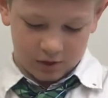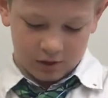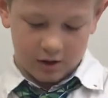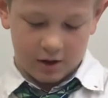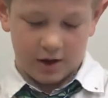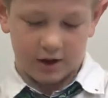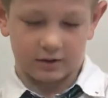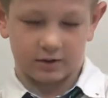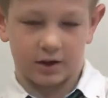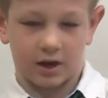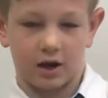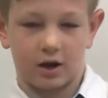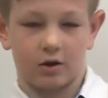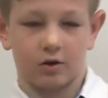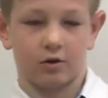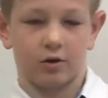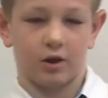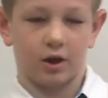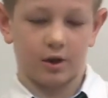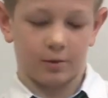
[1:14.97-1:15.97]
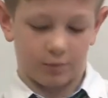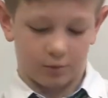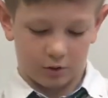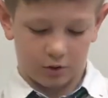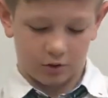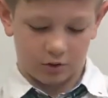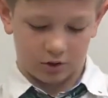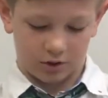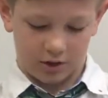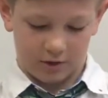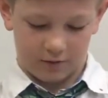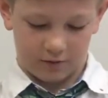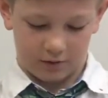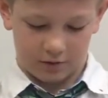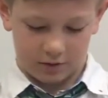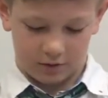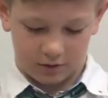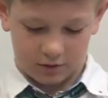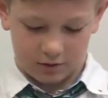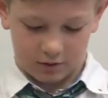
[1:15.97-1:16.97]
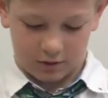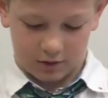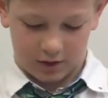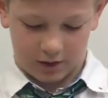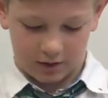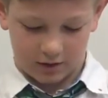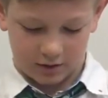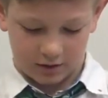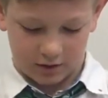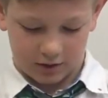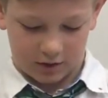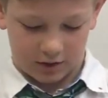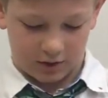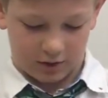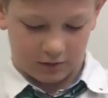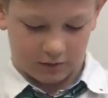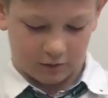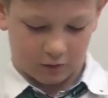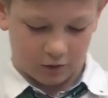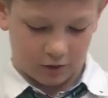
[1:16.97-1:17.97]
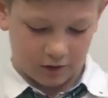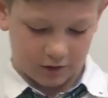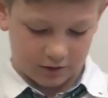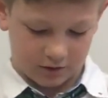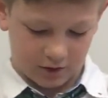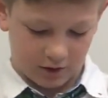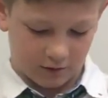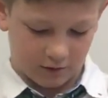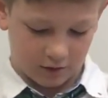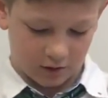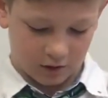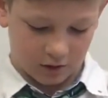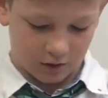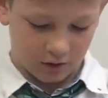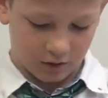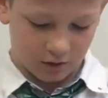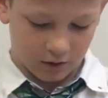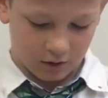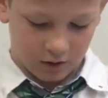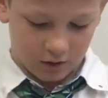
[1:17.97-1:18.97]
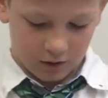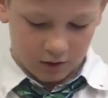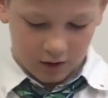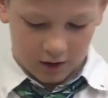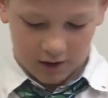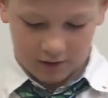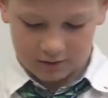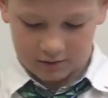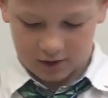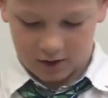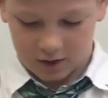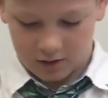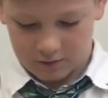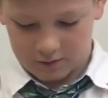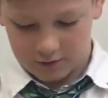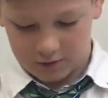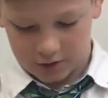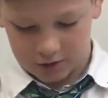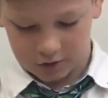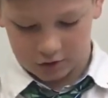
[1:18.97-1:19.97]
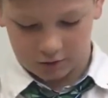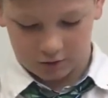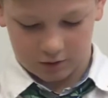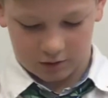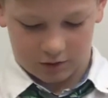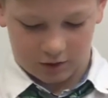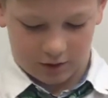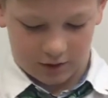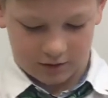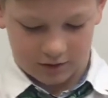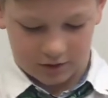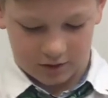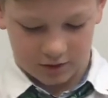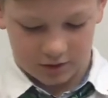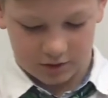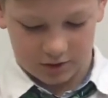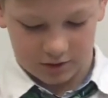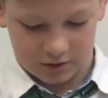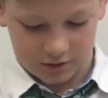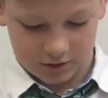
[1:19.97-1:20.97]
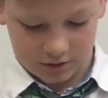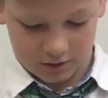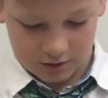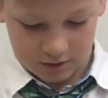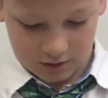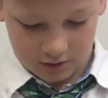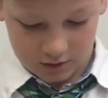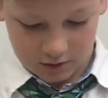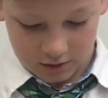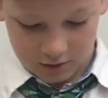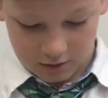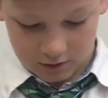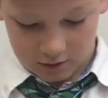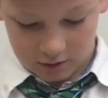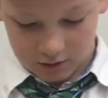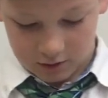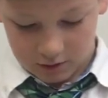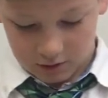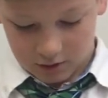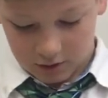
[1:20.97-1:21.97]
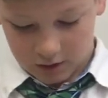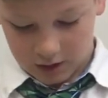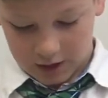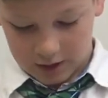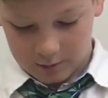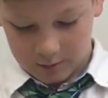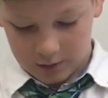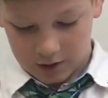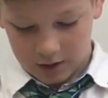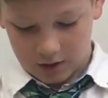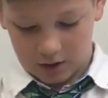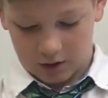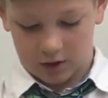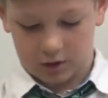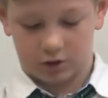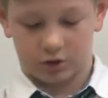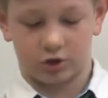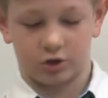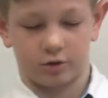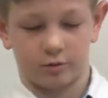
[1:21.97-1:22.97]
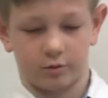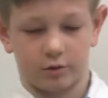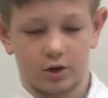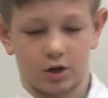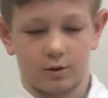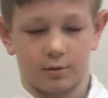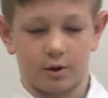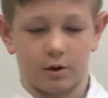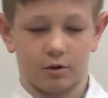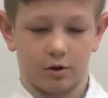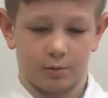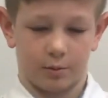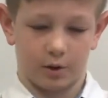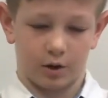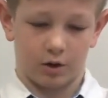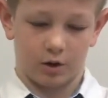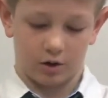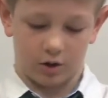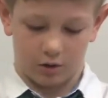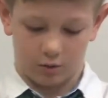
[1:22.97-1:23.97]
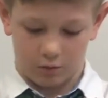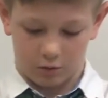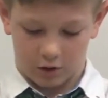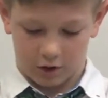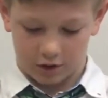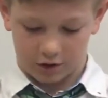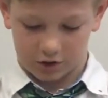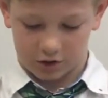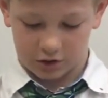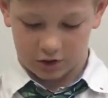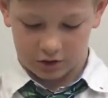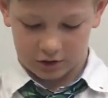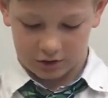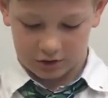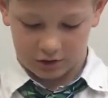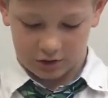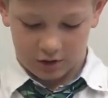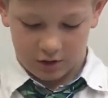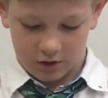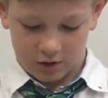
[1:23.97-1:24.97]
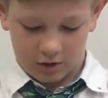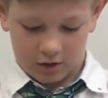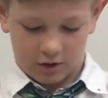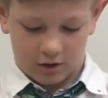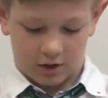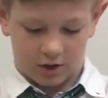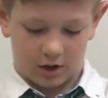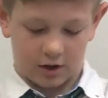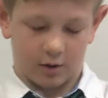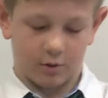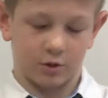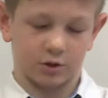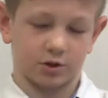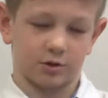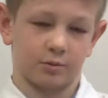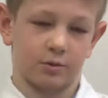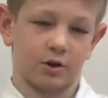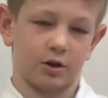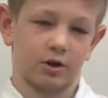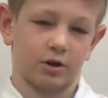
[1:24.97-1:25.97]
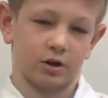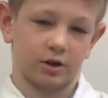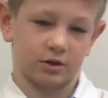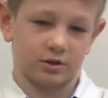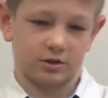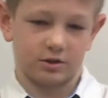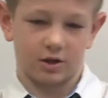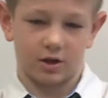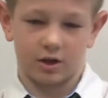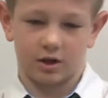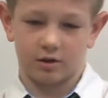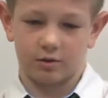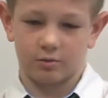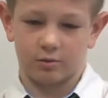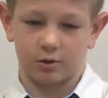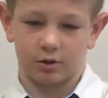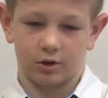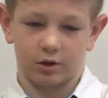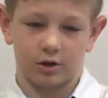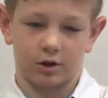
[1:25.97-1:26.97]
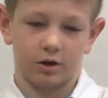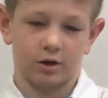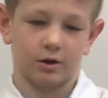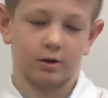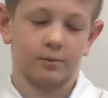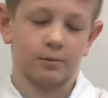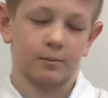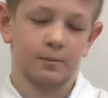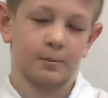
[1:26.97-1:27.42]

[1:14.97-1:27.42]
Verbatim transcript: I died on April 7, 1947. I died of natural causes. I made extra money by repairing watches, and I was America's second billionaire.